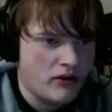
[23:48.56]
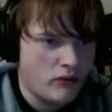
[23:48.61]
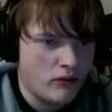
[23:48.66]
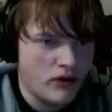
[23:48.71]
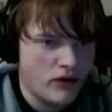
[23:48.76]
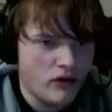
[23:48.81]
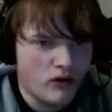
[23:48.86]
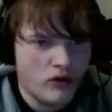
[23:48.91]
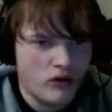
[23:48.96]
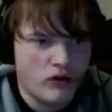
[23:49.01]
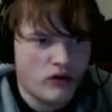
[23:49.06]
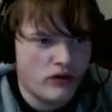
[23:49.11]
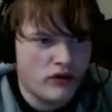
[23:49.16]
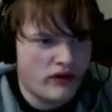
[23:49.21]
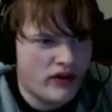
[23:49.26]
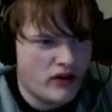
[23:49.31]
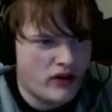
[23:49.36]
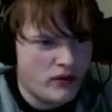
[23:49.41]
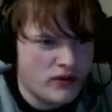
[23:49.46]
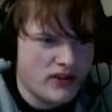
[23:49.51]
The real
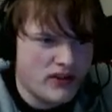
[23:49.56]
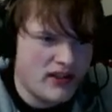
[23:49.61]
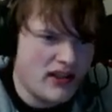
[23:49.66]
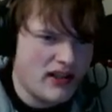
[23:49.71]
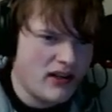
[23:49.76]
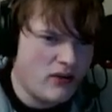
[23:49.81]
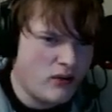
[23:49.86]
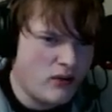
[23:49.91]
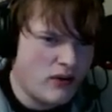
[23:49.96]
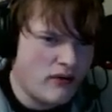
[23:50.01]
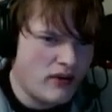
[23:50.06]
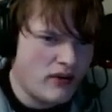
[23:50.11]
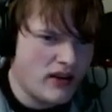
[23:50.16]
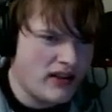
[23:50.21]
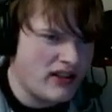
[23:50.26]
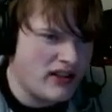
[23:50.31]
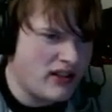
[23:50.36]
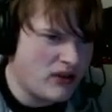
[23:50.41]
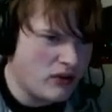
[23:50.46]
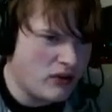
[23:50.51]
horror there was that whoever
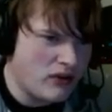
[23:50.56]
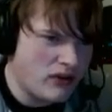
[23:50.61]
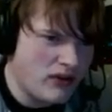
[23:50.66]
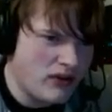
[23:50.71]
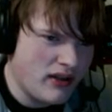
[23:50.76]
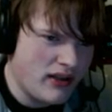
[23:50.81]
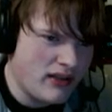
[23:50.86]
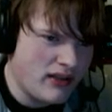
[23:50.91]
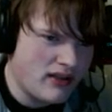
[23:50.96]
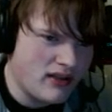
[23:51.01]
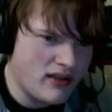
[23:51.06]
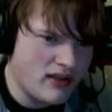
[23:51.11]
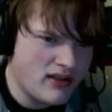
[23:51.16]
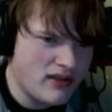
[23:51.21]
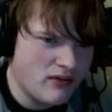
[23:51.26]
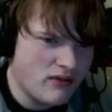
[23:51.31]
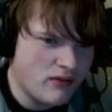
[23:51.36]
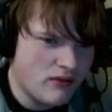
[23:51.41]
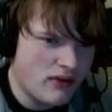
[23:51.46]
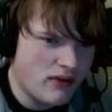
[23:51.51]
had killed her had done
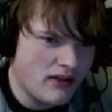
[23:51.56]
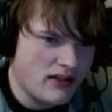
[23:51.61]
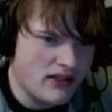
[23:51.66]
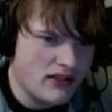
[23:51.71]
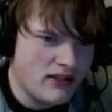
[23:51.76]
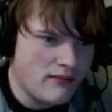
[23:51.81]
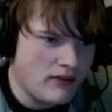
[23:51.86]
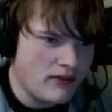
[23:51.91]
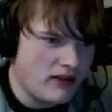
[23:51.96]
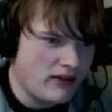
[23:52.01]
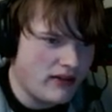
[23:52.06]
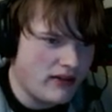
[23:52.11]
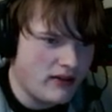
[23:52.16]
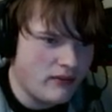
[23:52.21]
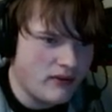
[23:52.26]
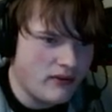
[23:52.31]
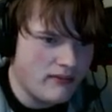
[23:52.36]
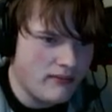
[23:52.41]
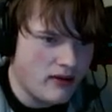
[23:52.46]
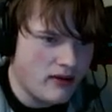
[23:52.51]
so
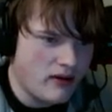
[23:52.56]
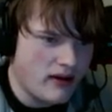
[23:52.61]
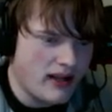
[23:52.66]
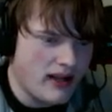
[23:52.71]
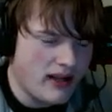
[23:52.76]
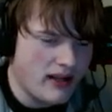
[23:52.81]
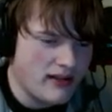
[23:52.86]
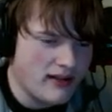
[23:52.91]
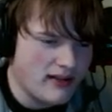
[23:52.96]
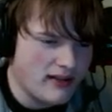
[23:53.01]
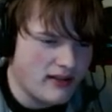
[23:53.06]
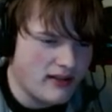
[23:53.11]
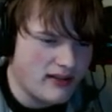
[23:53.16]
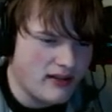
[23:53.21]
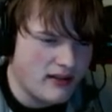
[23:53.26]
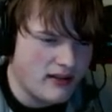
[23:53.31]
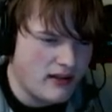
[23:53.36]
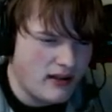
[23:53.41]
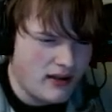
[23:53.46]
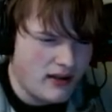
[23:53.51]
intimately with bare hands.
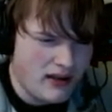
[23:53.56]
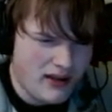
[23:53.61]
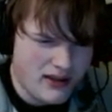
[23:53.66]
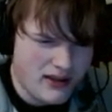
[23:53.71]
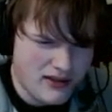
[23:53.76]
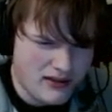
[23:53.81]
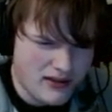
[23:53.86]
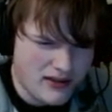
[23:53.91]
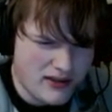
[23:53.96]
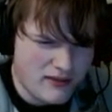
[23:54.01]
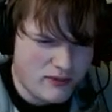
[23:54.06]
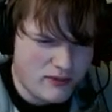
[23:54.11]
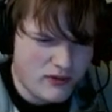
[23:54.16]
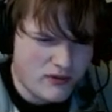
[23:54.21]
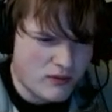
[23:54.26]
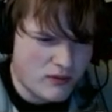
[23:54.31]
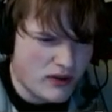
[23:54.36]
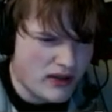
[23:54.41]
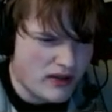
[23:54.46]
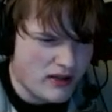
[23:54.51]
So this
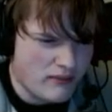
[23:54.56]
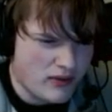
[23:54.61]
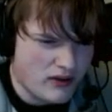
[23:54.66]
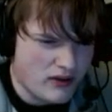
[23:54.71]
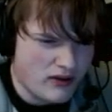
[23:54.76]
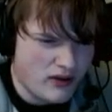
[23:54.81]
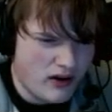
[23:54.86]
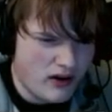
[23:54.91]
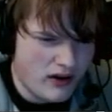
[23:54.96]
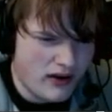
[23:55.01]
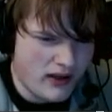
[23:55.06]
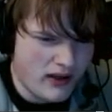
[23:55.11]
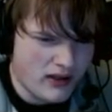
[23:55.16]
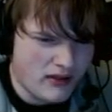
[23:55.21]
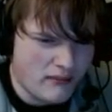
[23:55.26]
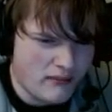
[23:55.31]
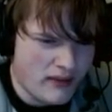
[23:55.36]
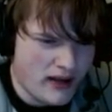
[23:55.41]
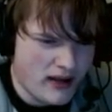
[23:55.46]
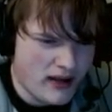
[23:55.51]
was what had been gnawing
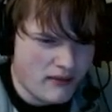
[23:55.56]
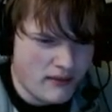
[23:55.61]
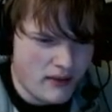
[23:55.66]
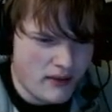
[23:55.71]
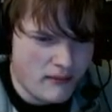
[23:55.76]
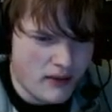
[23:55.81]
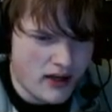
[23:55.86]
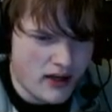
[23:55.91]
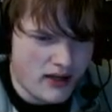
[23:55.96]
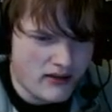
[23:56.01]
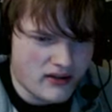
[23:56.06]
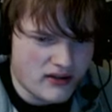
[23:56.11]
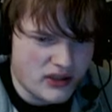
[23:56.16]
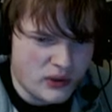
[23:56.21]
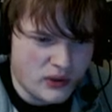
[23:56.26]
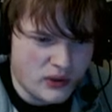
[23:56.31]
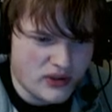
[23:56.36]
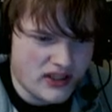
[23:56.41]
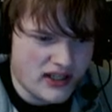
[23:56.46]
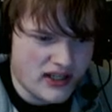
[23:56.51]
in the back of my mind this
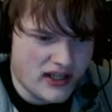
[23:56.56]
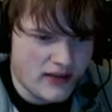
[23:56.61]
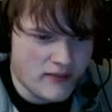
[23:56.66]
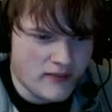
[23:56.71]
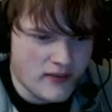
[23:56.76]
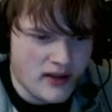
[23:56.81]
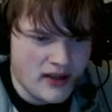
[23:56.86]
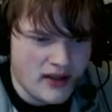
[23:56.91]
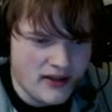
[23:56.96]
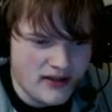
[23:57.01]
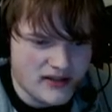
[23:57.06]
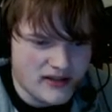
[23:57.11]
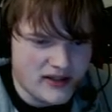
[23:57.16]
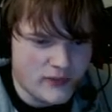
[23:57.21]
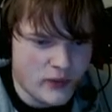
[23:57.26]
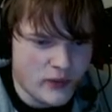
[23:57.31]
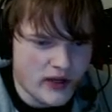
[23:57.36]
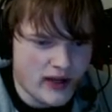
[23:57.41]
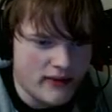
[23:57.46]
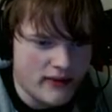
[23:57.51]
whole time. This
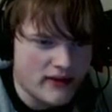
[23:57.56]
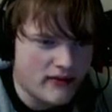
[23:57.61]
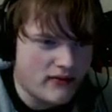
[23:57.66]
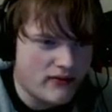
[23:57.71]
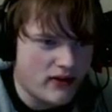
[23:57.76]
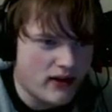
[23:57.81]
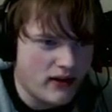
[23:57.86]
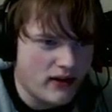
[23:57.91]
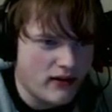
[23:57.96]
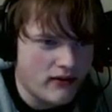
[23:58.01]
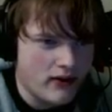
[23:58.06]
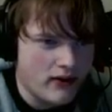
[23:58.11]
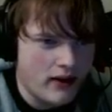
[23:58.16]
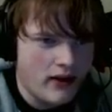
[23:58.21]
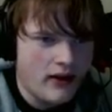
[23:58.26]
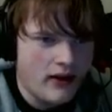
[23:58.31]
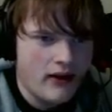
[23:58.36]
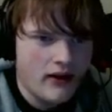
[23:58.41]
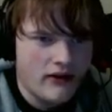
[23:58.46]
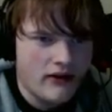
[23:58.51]
is what I was afraid of.
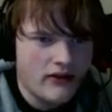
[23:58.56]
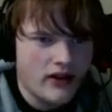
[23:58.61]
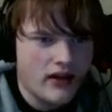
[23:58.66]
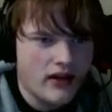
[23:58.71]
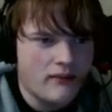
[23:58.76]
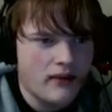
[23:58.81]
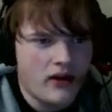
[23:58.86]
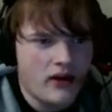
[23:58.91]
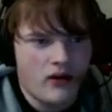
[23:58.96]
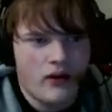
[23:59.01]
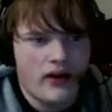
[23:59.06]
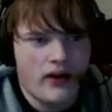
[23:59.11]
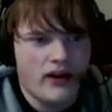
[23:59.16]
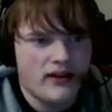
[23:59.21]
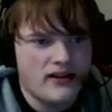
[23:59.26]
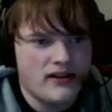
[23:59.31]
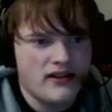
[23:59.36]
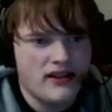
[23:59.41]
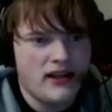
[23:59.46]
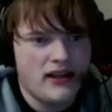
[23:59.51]
I thought about all I
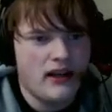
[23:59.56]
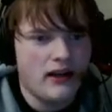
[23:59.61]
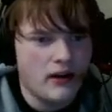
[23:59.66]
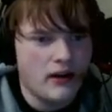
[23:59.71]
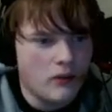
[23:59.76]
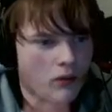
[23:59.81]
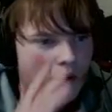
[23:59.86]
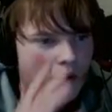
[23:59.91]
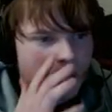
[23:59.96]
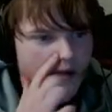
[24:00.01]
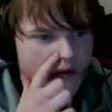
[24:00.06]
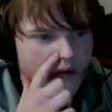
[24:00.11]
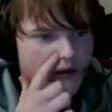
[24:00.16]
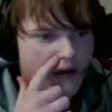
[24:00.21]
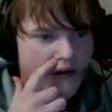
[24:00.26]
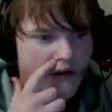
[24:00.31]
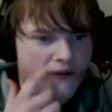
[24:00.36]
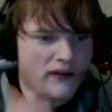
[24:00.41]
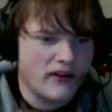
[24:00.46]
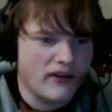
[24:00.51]
had seen and wondered if
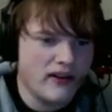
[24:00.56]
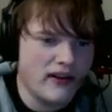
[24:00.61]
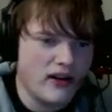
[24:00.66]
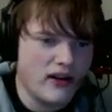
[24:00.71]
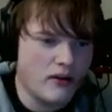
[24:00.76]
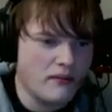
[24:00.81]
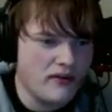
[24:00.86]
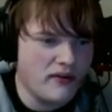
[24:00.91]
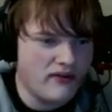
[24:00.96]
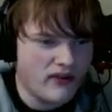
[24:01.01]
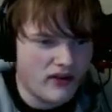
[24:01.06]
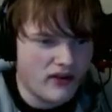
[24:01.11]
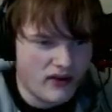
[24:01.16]
any of it could help me